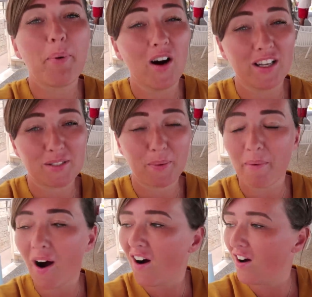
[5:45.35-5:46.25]
but
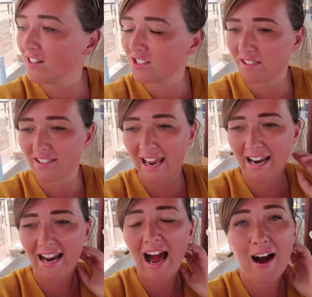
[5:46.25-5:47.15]
we were all just
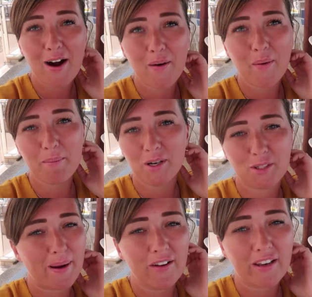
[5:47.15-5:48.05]
saying how
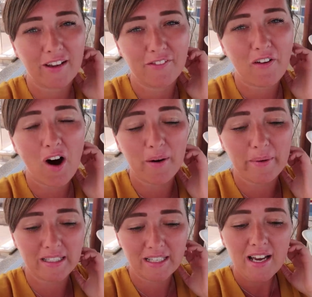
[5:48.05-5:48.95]
much we're looking
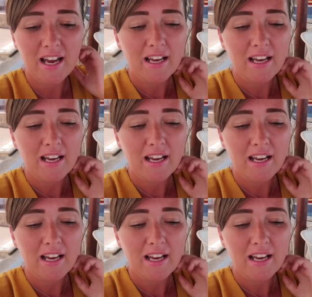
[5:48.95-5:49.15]
forward